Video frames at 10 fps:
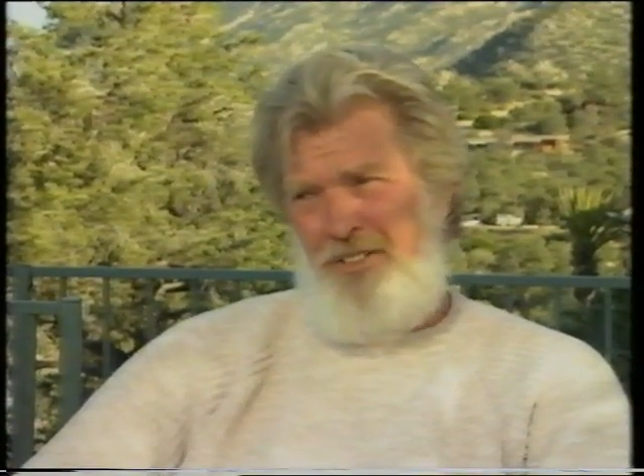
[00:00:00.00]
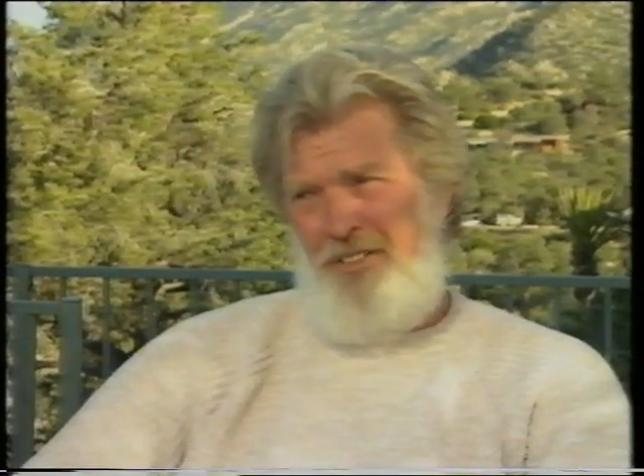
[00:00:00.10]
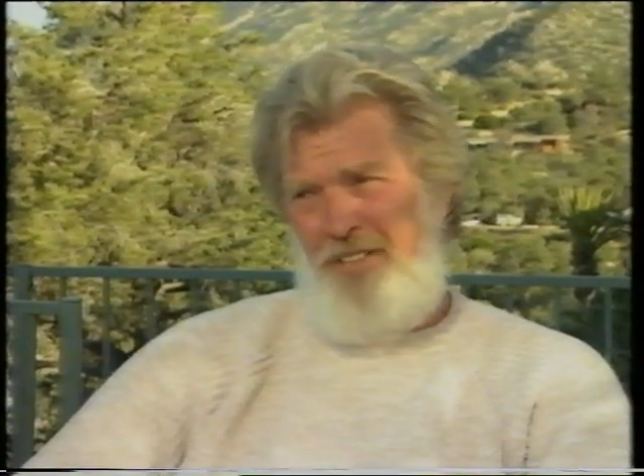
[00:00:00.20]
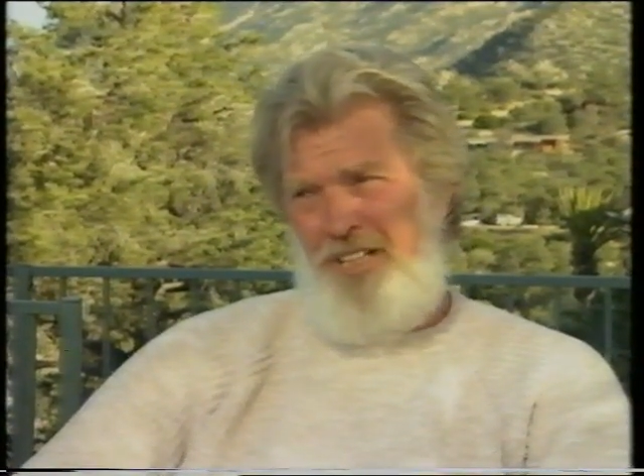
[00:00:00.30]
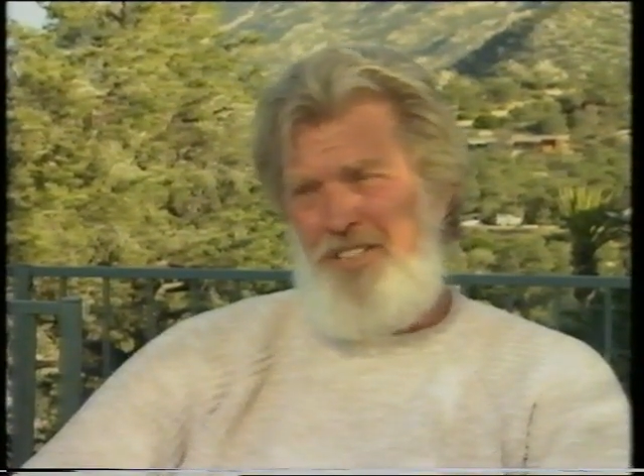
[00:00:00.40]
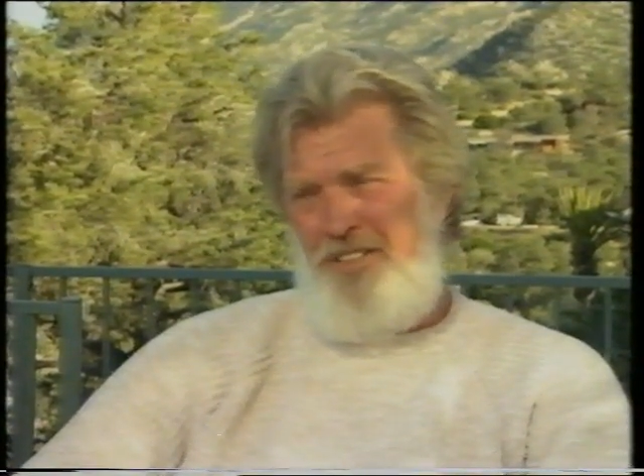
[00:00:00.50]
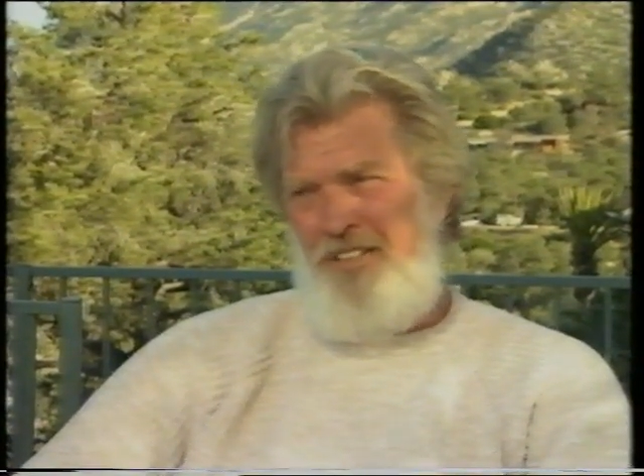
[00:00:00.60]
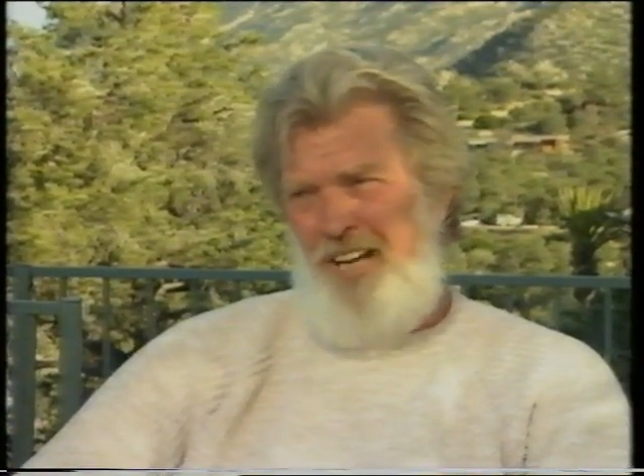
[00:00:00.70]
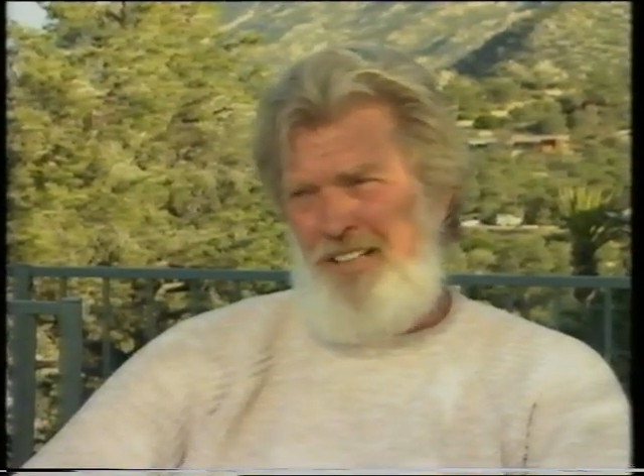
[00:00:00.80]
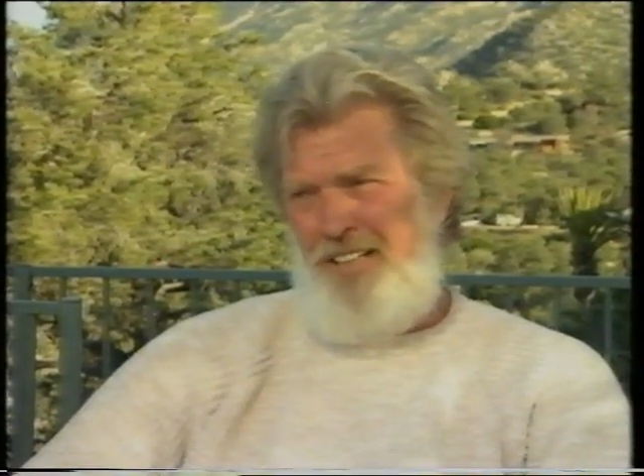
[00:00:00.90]
You know, I mean, it's a
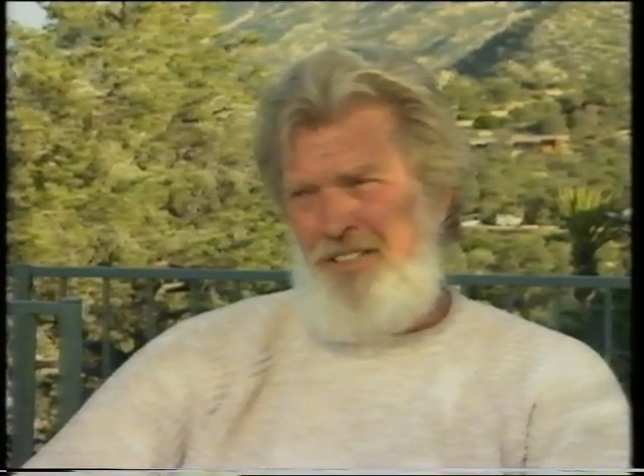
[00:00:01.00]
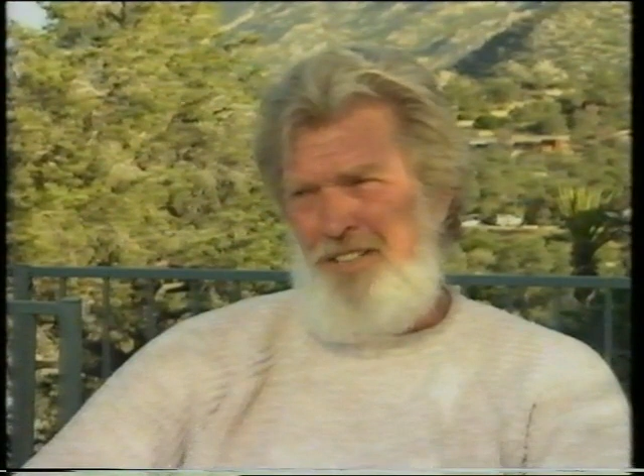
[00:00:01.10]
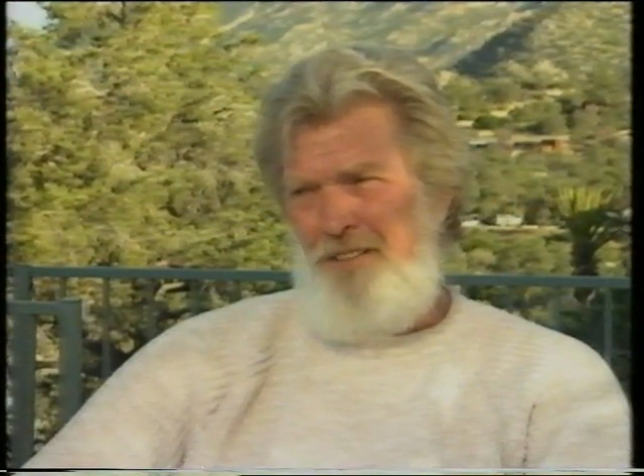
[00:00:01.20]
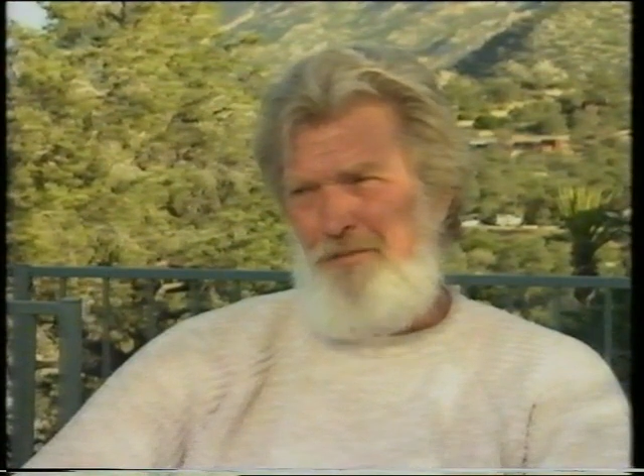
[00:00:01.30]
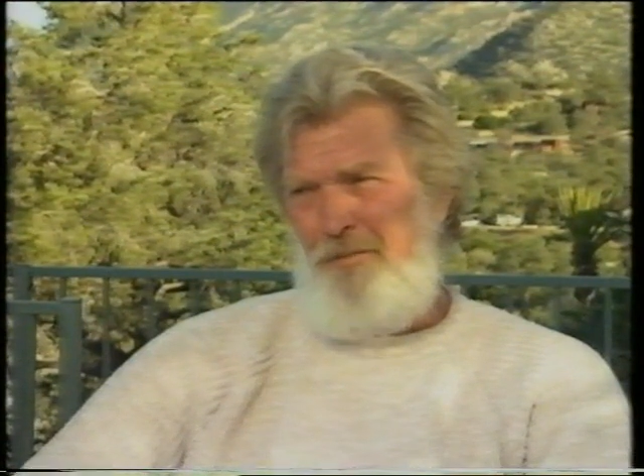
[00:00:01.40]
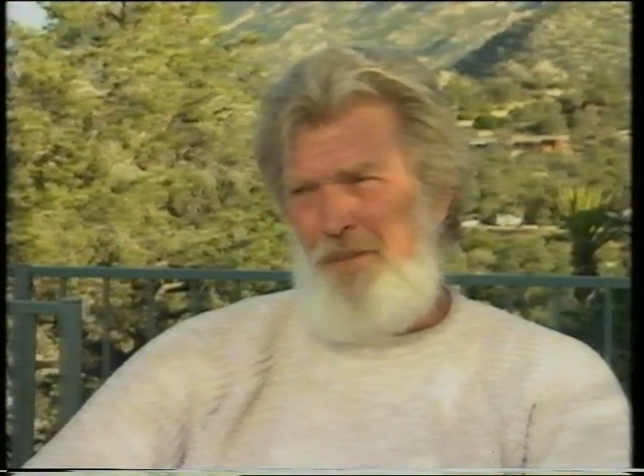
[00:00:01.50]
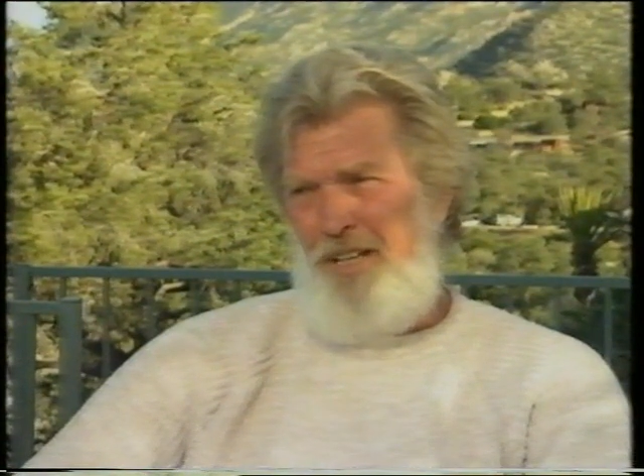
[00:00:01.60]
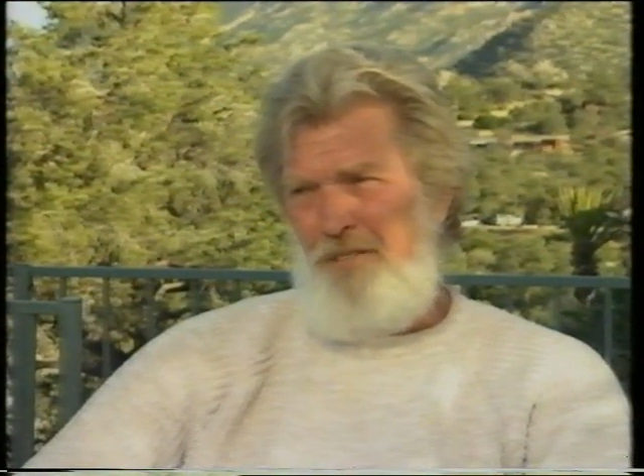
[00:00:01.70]
good acting job for me.